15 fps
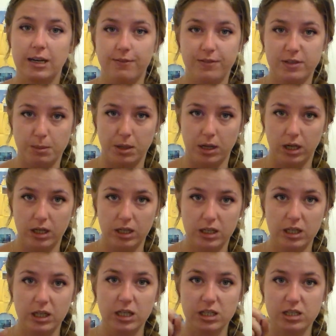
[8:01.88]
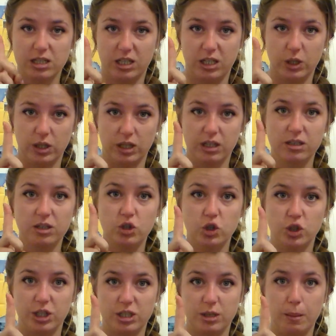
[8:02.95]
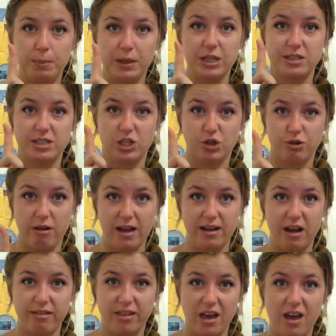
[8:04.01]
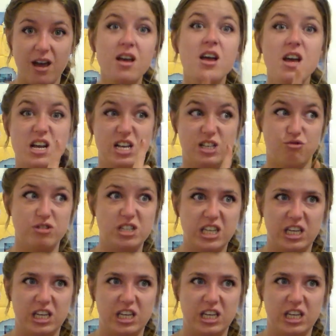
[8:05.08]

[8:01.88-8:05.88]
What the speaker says: Comfortable, secure, good, because the terrain out there is